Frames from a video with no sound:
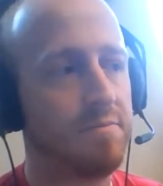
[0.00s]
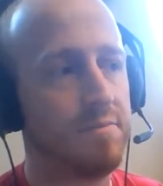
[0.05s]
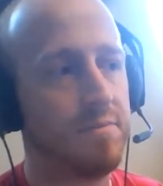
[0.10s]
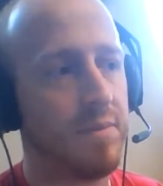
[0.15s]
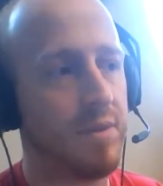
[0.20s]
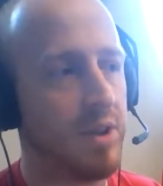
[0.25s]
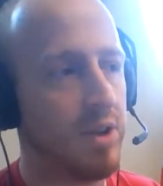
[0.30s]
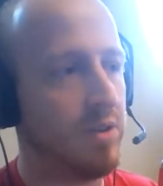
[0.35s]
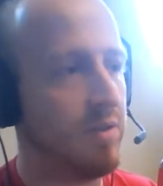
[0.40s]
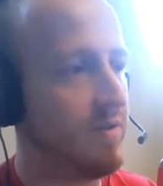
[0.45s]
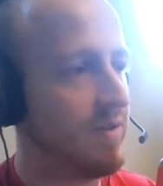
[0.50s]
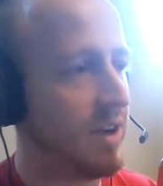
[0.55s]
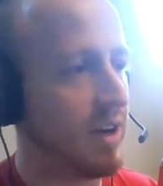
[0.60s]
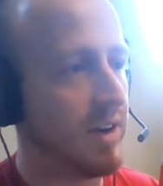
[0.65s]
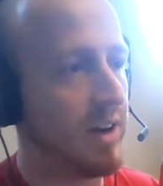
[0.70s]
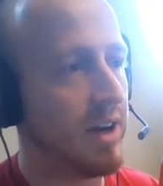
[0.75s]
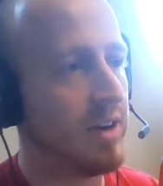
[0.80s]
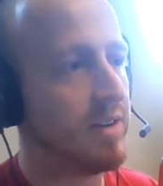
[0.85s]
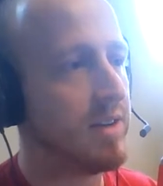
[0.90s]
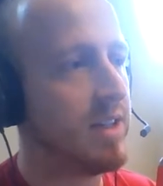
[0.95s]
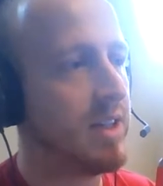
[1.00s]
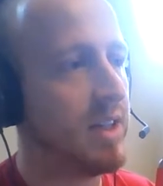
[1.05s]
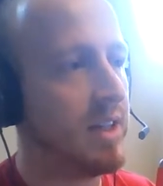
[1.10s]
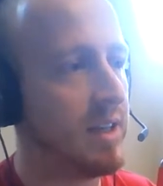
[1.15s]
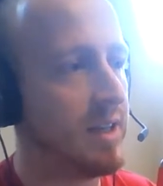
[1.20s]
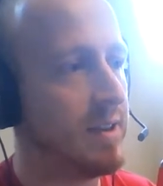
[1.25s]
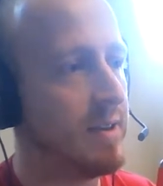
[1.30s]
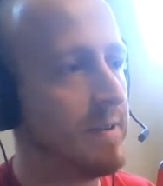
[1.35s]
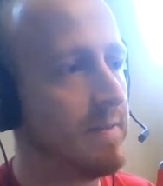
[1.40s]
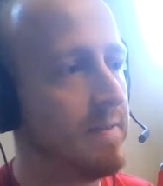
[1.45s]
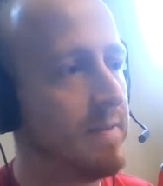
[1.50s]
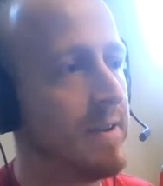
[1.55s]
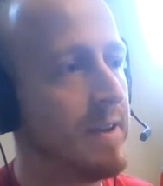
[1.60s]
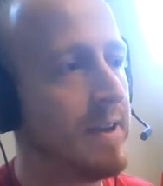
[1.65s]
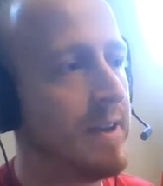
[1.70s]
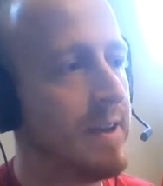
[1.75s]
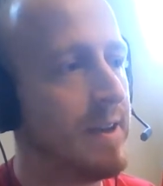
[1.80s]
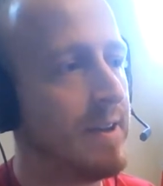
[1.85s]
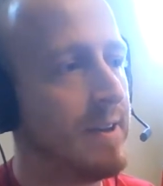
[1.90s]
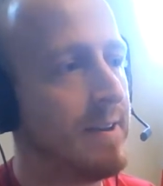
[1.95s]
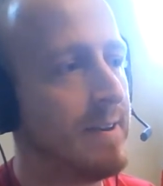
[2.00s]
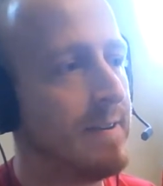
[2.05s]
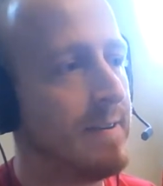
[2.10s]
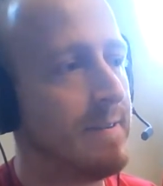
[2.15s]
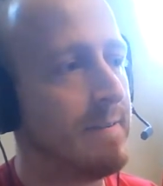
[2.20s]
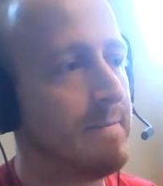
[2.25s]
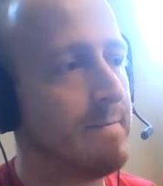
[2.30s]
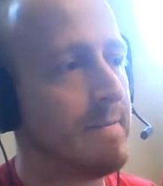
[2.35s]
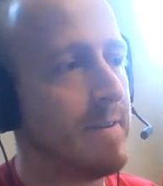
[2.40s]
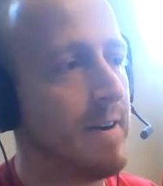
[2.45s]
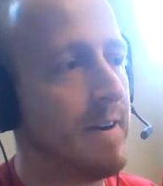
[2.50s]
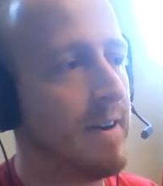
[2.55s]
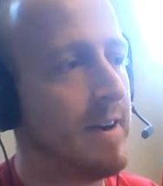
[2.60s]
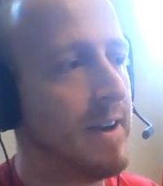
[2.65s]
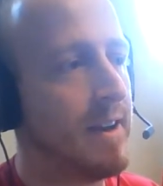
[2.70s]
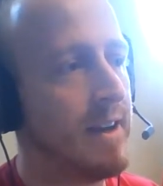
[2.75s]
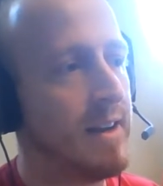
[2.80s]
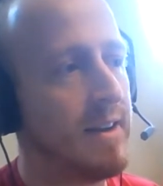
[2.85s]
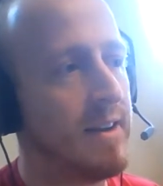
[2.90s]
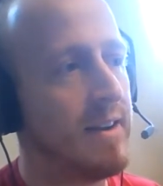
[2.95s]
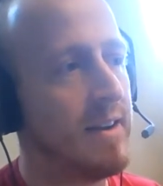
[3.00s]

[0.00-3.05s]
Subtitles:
And then you'd figure out T. All right.